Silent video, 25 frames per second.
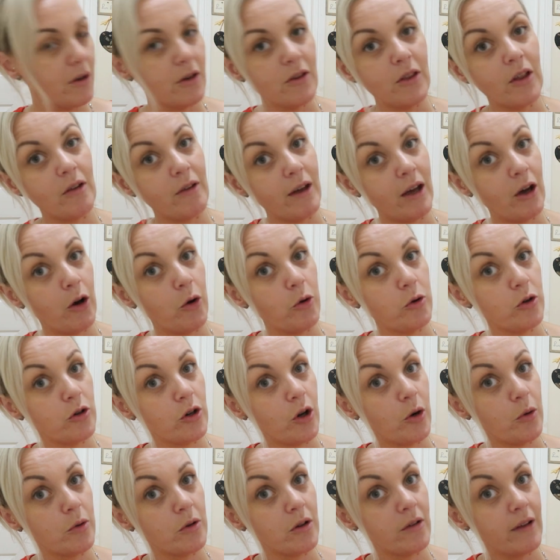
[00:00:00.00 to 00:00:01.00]
good
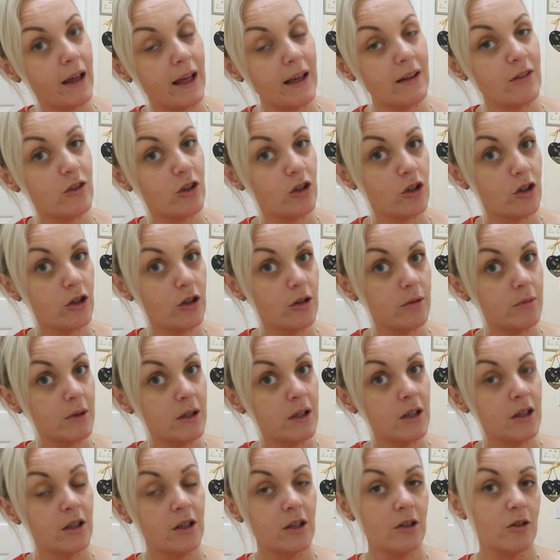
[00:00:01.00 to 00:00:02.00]
old legs, you know.
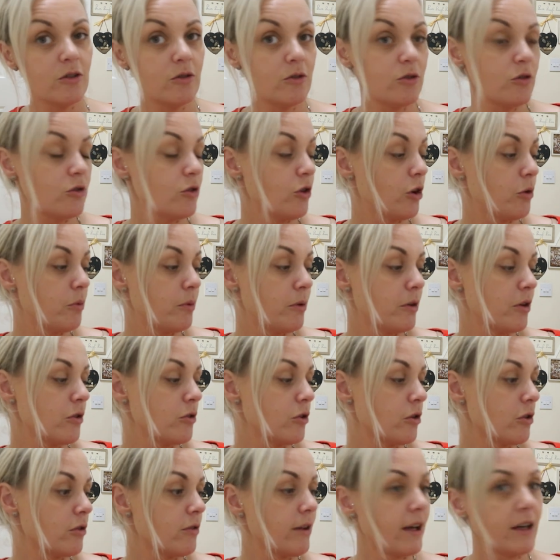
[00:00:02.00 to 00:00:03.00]
Don't want to
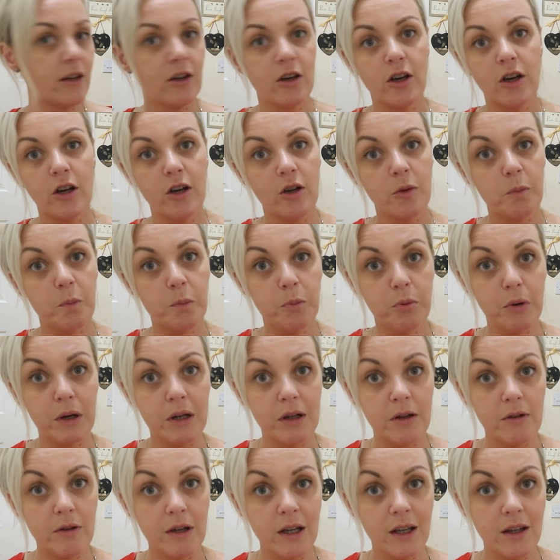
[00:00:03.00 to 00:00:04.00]
look like a
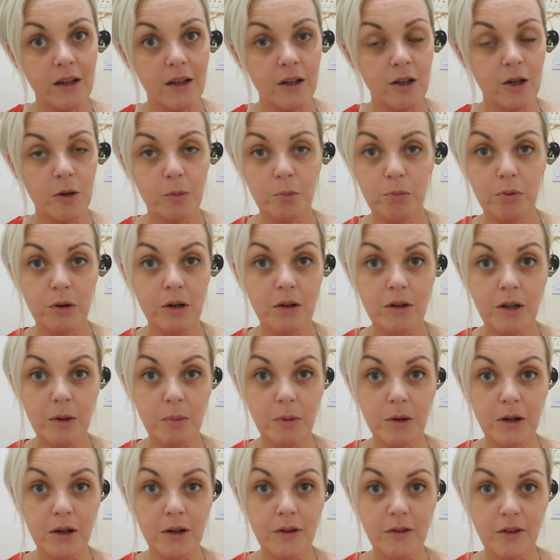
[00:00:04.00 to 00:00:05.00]
prickly
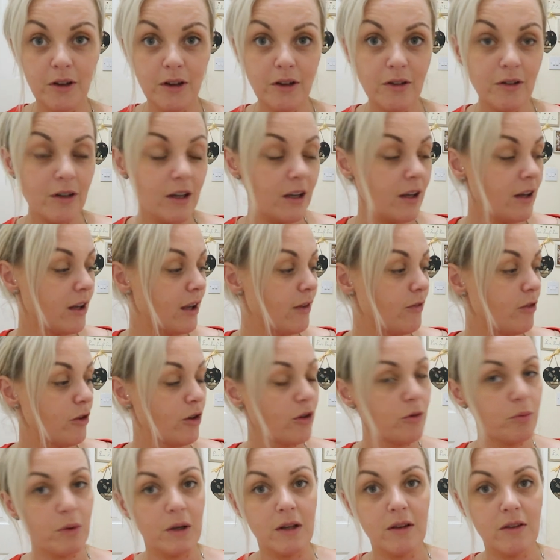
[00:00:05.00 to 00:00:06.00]
person, do you? Even though
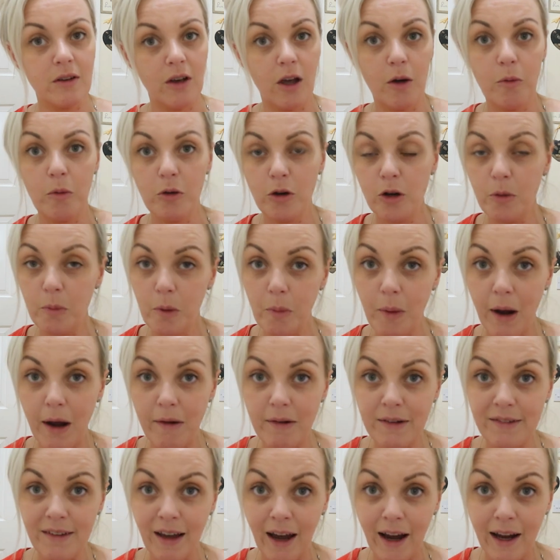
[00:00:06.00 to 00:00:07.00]
it's winter and we're going to be
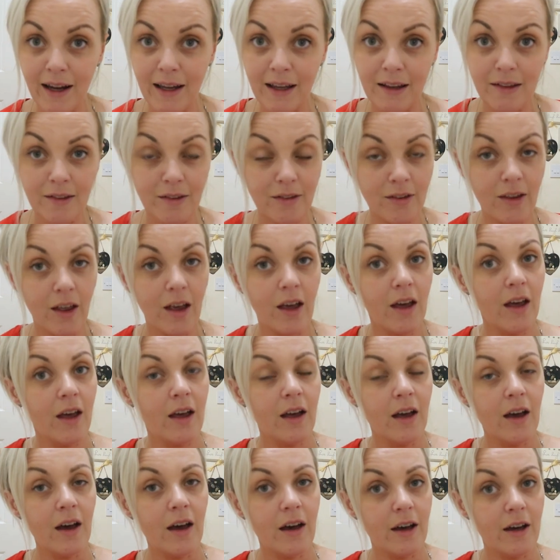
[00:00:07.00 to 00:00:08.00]
wearing tights.
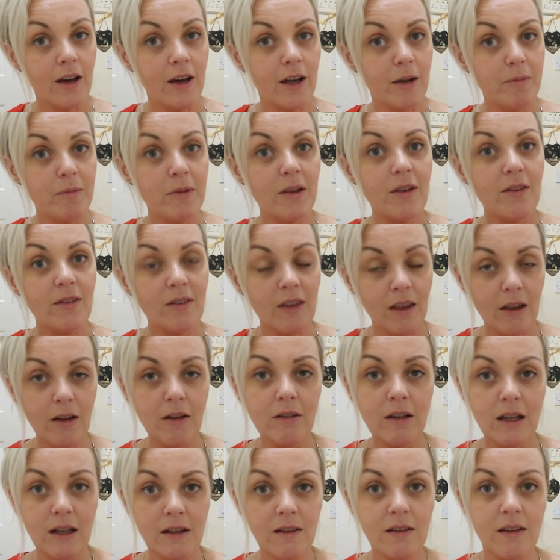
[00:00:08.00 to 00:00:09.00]
You
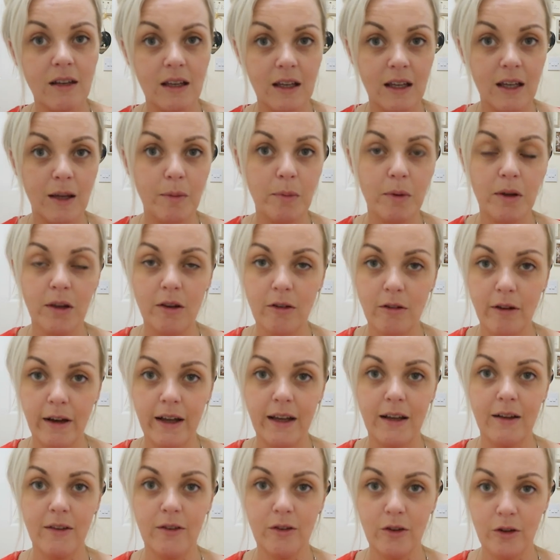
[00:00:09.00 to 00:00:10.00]
still need to keep your
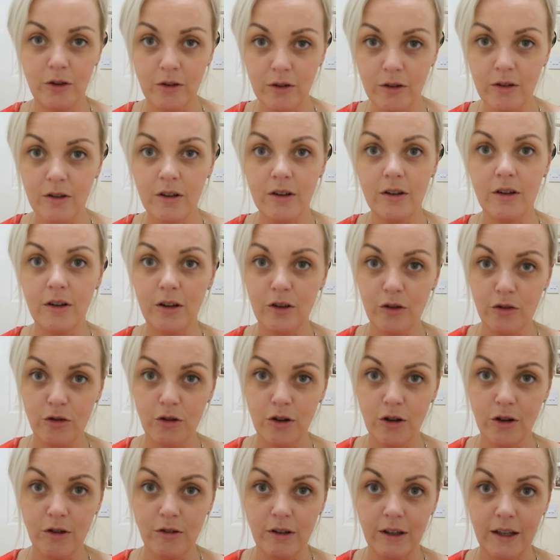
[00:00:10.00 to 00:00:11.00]
legs under
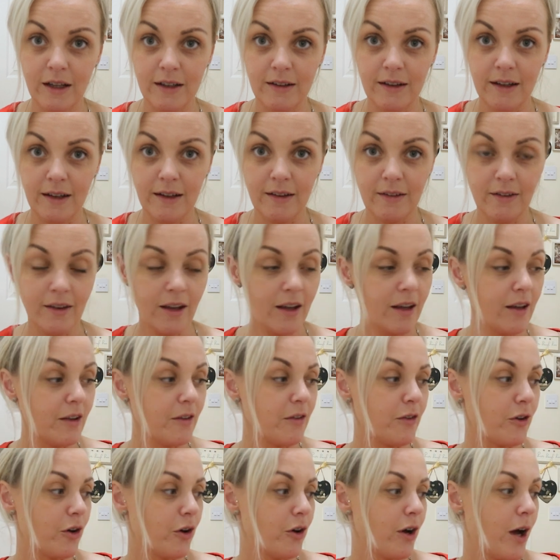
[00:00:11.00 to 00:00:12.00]
control, ladies.
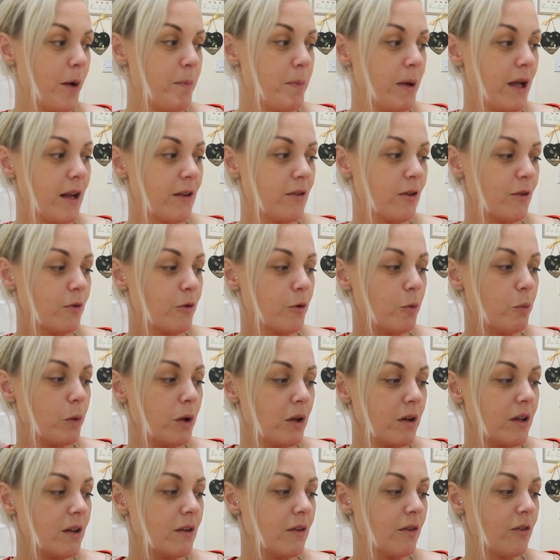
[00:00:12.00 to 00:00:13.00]
So I picked up some
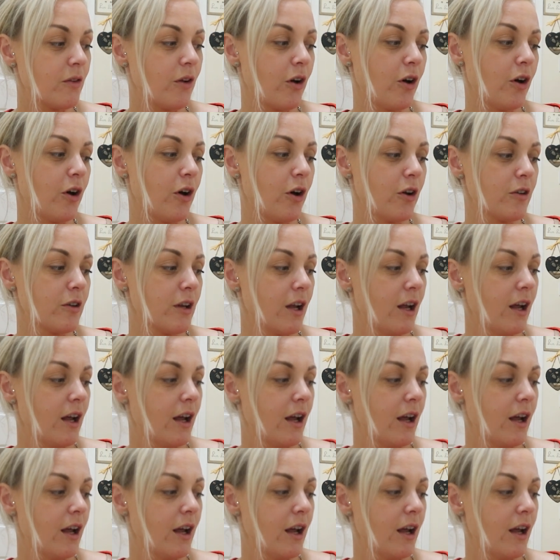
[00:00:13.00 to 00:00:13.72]
Wilkins Sword